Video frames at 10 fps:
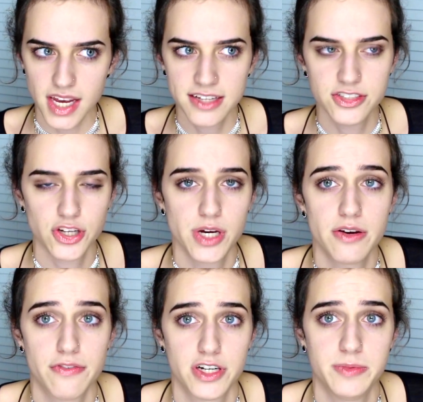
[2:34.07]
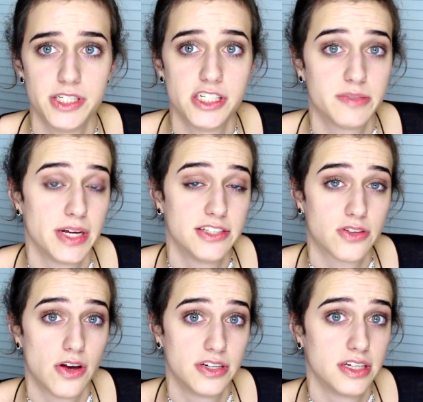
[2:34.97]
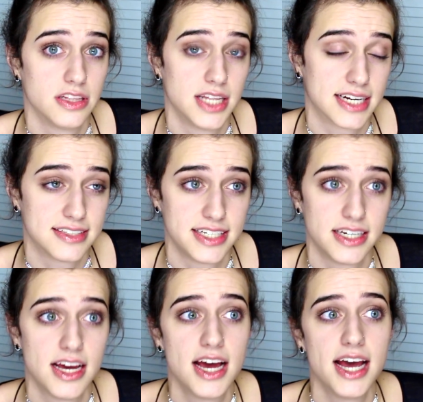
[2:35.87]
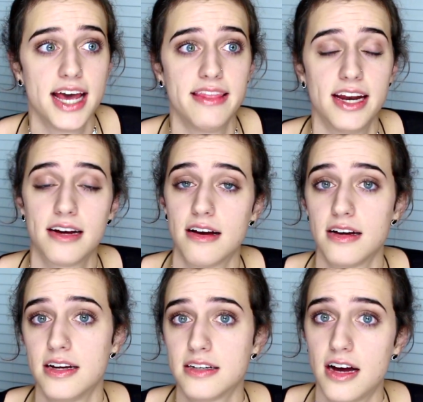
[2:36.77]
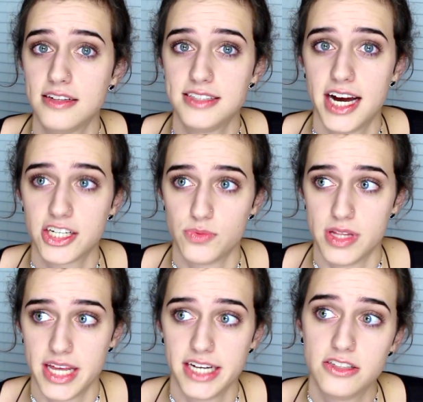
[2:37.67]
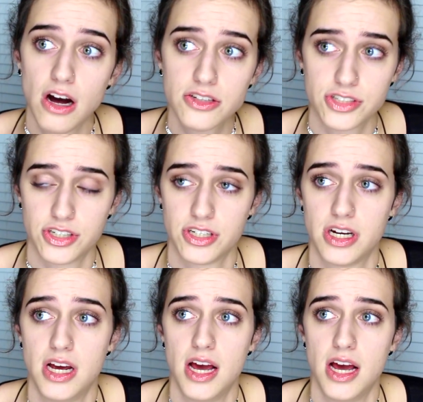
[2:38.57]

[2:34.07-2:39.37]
And so he referred me to this place called Legacy. And then I got in contact with a doctor.